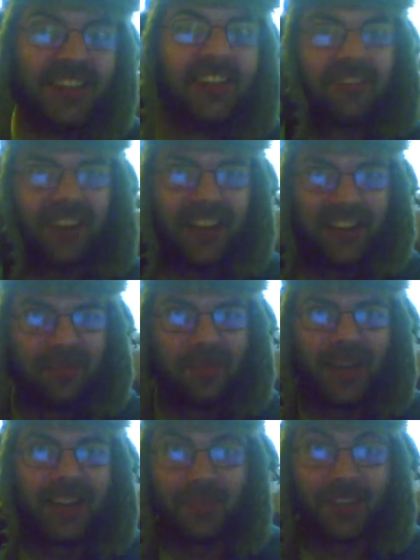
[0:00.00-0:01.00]
random
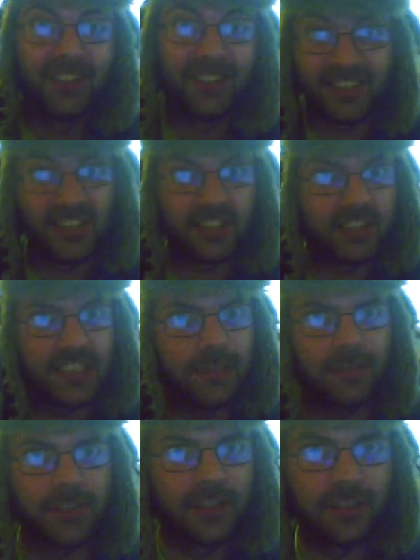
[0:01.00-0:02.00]
bad pun, she just seems
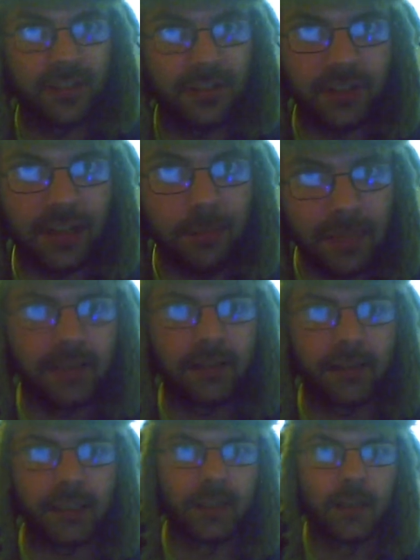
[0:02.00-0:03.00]
to just
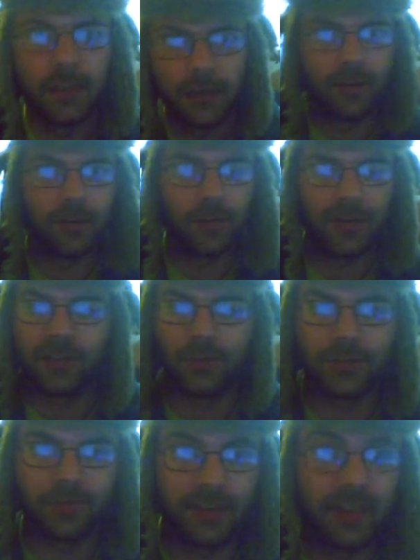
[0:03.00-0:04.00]
immediately know how to explain it.